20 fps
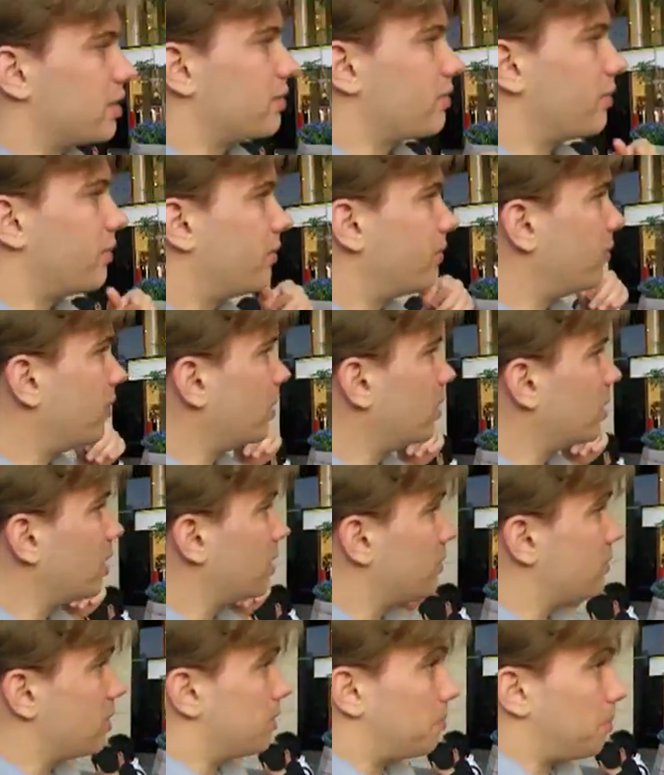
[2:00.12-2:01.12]
It's full
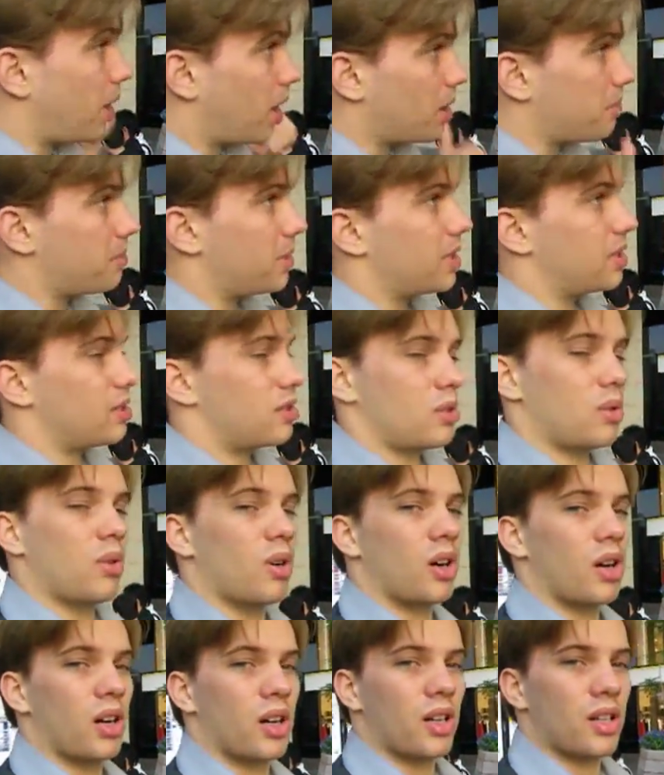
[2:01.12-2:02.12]
of department
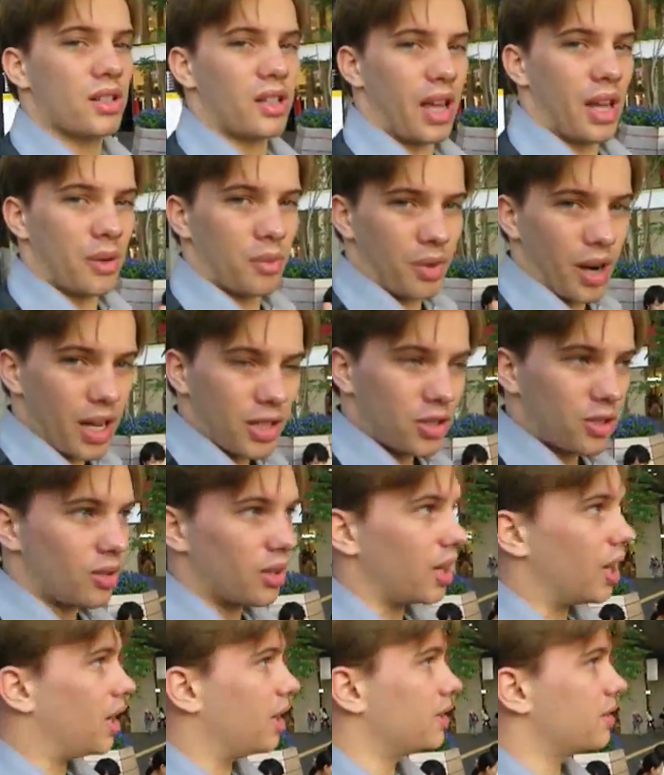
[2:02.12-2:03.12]
stores and
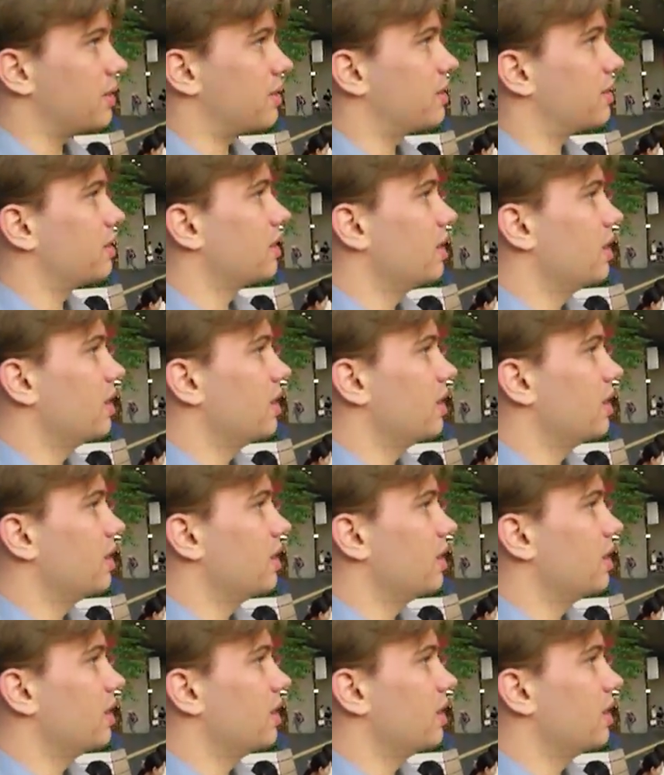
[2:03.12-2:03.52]
restaurants.